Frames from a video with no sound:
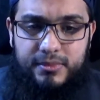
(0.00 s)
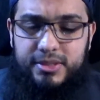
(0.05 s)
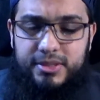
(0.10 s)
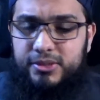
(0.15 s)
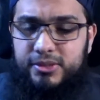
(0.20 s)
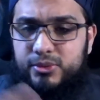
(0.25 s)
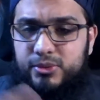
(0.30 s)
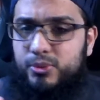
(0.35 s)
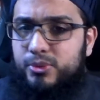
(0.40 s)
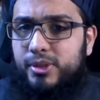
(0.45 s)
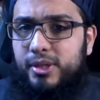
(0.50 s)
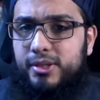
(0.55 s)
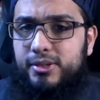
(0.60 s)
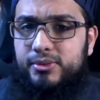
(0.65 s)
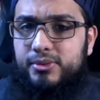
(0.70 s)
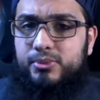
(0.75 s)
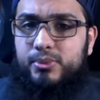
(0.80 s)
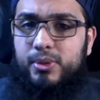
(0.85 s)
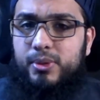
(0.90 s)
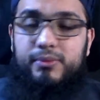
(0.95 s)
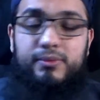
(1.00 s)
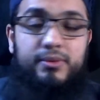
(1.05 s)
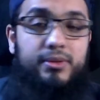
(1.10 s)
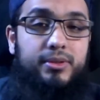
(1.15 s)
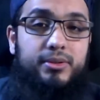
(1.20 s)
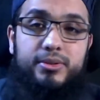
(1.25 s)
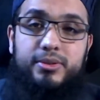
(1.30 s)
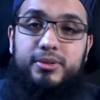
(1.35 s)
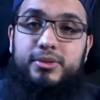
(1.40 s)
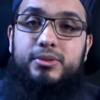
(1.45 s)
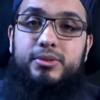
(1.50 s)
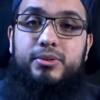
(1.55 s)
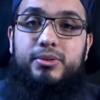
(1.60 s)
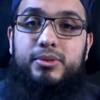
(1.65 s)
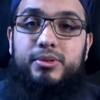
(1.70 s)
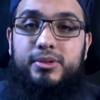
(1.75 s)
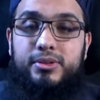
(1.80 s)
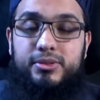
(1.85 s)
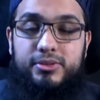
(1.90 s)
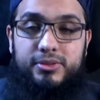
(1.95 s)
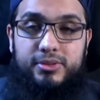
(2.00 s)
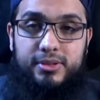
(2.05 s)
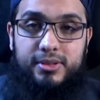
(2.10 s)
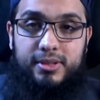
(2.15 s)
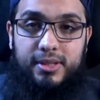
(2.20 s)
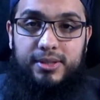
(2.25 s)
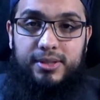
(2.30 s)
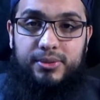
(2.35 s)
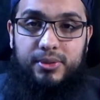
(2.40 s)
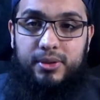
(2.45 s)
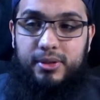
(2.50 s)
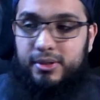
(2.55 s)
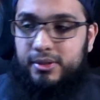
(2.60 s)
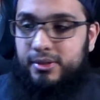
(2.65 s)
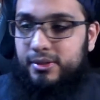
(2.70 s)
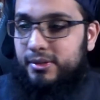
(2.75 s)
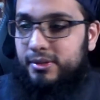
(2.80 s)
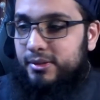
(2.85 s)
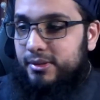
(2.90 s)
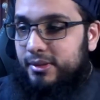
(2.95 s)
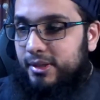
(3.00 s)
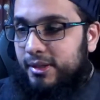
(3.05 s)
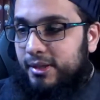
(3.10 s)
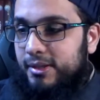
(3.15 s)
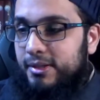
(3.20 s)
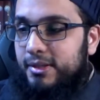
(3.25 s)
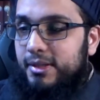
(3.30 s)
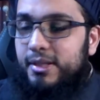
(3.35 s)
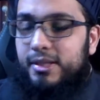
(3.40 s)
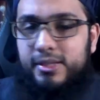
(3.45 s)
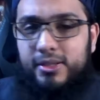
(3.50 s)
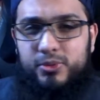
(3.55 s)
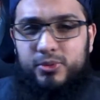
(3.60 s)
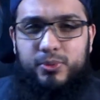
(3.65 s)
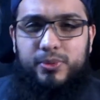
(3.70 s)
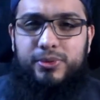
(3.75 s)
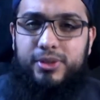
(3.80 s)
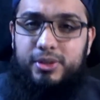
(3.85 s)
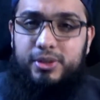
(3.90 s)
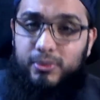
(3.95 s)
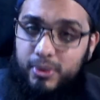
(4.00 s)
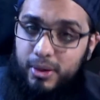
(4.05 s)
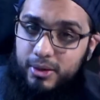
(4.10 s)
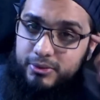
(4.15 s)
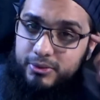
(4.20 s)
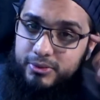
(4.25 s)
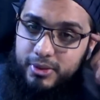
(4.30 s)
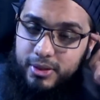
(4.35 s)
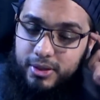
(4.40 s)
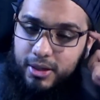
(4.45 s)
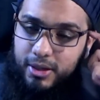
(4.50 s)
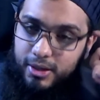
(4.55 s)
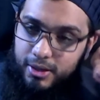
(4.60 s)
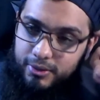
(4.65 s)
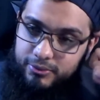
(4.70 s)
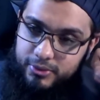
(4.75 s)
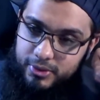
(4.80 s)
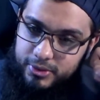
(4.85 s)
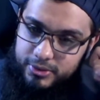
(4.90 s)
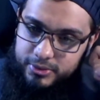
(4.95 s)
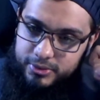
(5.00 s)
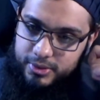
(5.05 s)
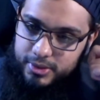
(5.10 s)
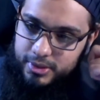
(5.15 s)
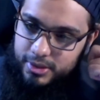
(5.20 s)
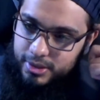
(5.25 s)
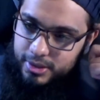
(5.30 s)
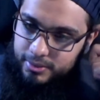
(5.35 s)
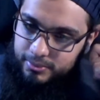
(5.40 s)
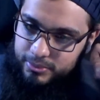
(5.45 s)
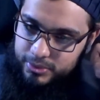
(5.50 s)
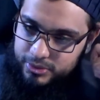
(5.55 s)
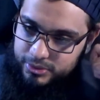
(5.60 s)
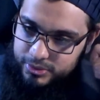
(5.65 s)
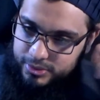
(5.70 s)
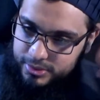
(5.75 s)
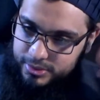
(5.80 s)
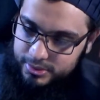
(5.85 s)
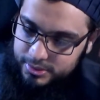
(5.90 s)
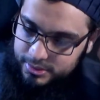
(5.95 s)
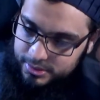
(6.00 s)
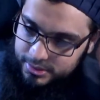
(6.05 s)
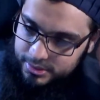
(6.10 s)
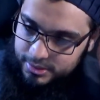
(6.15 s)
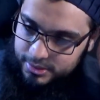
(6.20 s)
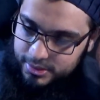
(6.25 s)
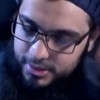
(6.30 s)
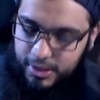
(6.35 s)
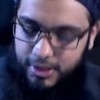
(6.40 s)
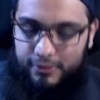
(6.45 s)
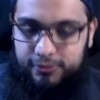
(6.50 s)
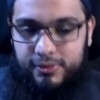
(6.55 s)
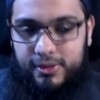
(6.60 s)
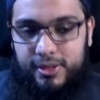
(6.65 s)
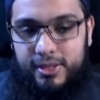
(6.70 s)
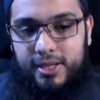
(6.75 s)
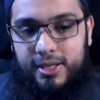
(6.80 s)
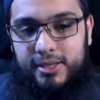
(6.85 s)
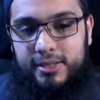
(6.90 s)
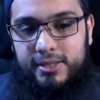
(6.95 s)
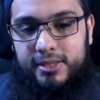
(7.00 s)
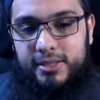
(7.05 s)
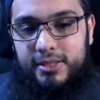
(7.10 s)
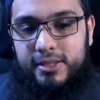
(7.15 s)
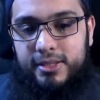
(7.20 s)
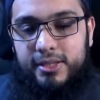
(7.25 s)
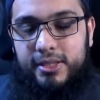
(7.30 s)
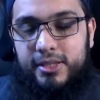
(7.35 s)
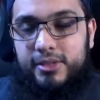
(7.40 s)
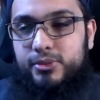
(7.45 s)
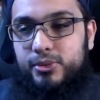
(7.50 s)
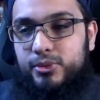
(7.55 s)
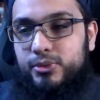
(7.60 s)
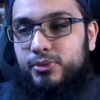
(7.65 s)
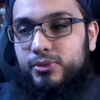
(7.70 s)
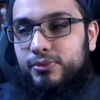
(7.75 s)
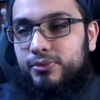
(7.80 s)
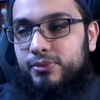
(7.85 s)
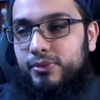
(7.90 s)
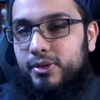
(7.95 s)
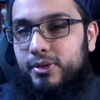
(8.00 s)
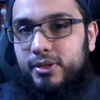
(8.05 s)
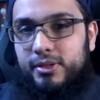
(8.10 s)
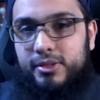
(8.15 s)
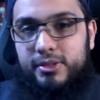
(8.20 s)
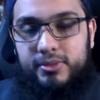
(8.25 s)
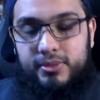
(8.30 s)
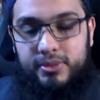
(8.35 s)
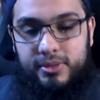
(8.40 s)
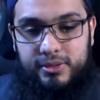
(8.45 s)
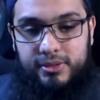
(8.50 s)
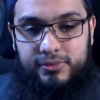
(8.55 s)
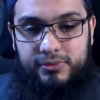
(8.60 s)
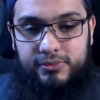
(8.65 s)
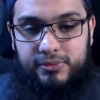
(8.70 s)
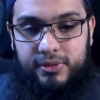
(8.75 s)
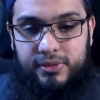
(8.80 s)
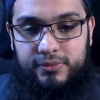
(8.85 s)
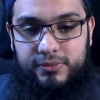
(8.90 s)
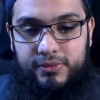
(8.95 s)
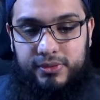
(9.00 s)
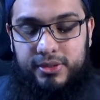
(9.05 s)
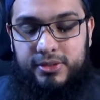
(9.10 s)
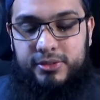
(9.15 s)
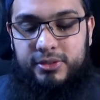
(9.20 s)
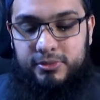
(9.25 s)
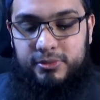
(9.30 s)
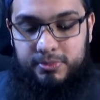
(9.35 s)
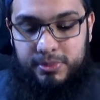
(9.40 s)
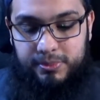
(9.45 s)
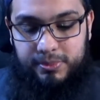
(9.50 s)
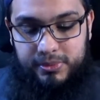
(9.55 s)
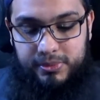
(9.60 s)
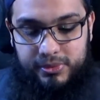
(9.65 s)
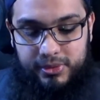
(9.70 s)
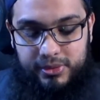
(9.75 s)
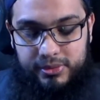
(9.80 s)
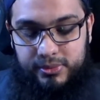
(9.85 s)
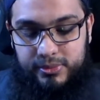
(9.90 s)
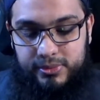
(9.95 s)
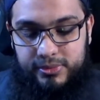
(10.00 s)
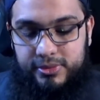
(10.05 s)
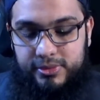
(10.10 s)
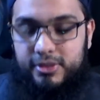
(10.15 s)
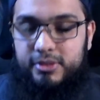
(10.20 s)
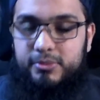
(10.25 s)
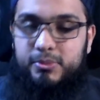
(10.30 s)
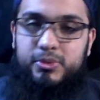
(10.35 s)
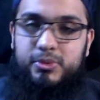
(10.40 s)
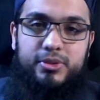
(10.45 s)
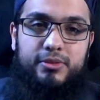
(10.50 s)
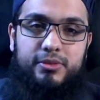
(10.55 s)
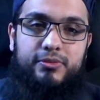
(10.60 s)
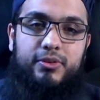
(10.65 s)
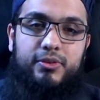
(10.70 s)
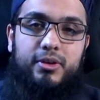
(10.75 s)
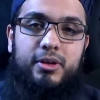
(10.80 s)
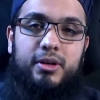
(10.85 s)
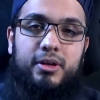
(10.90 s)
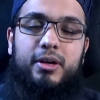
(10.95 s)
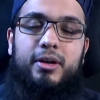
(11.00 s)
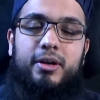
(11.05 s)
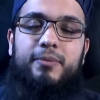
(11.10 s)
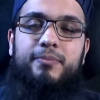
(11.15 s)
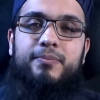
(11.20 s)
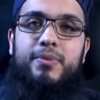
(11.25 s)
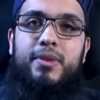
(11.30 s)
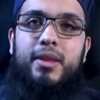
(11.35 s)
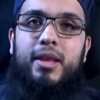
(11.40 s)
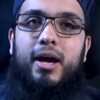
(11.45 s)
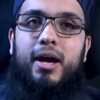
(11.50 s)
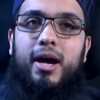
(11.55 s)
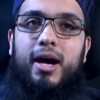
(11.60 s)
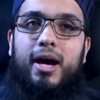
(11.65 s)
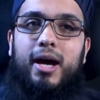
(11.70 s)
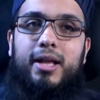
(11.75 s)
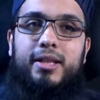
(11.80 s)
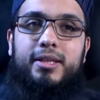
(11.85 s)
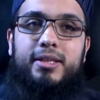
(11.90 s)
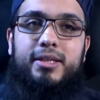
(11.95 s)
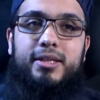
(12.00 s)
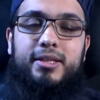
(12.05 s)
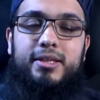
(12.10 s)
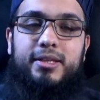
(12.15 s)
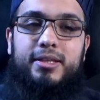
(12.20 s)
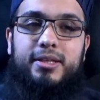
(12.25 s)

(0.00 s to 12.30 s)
There's no taste, whatever. You consider that tahir, right? There's one thing I have to actually just clarify, and it's useful for for us as people trying to understand the books of the fuqaha, and